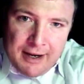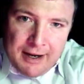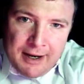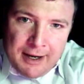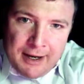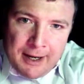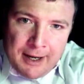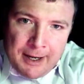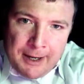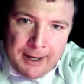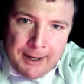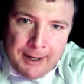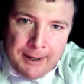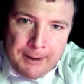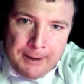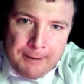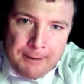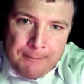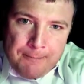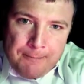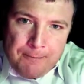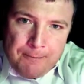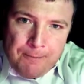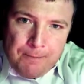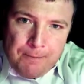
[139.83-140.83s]

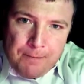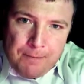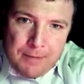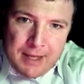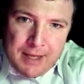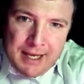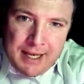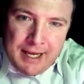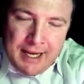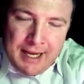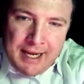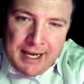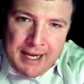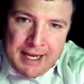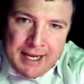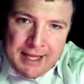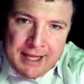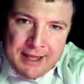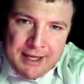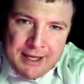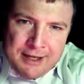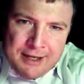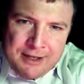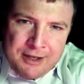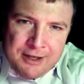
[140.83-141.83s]
Um,
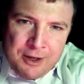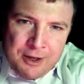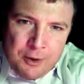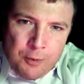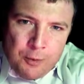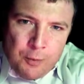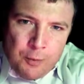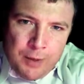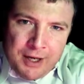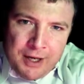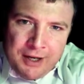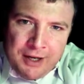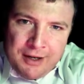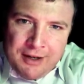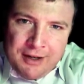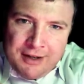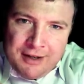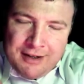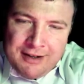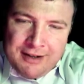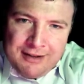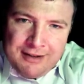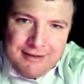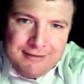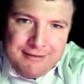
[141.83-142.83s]
and there's no
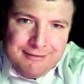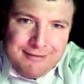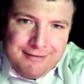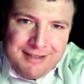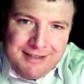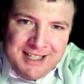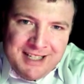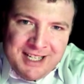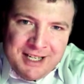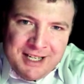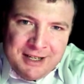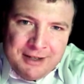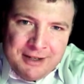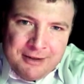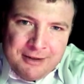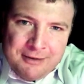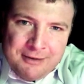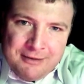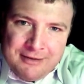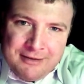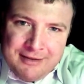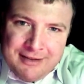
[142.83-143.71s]
weird, you know,